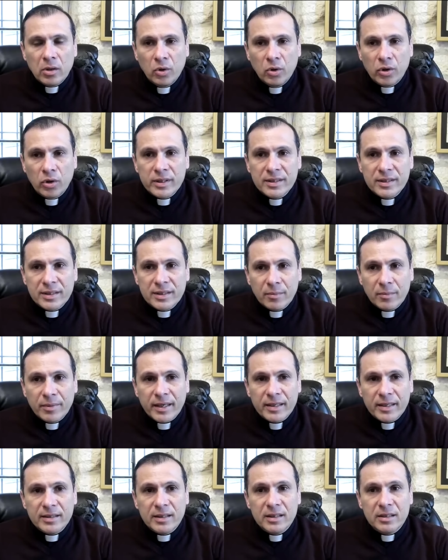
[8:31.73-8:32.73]
or in some
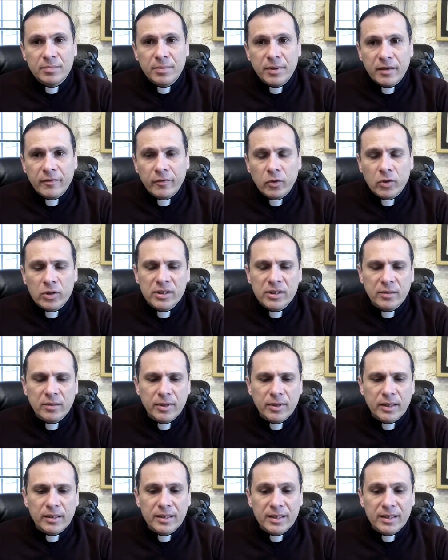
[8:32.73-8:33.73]
cases be
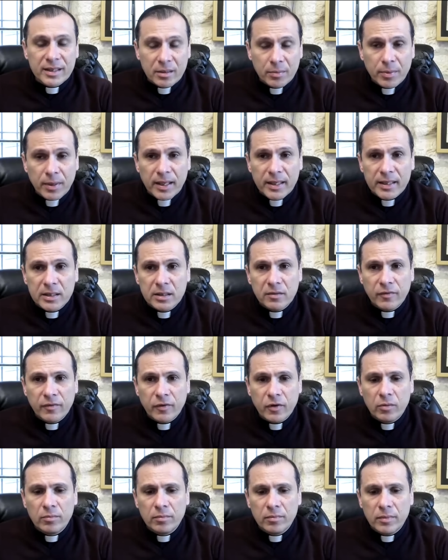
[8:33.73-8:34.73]
forcibly displaced
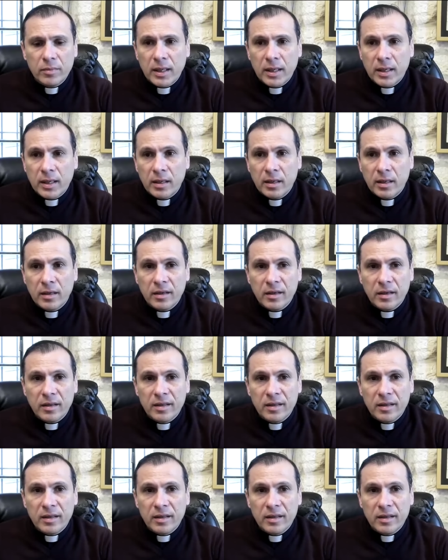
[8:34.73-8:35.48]
from uh,